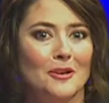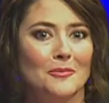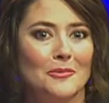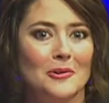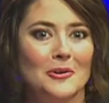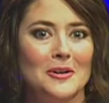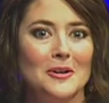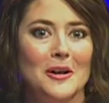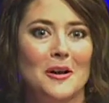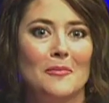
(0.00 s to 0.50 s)

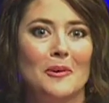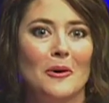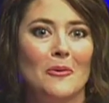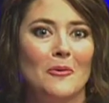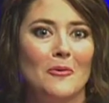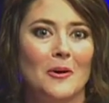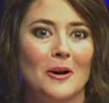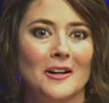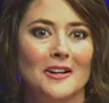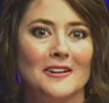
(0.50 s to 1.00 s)
more about
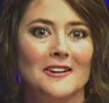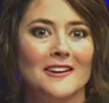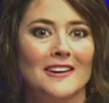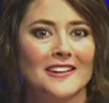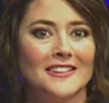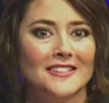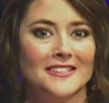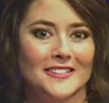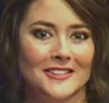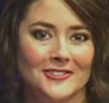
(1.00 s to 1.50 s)
water
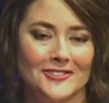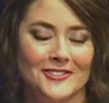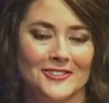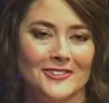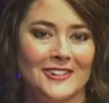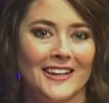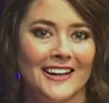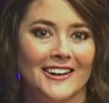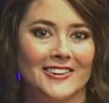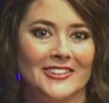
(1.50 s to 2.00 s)
in
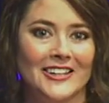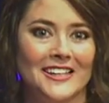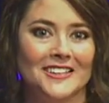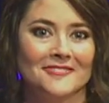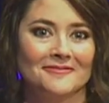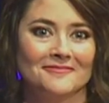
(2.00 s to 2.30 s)
Sarasota County.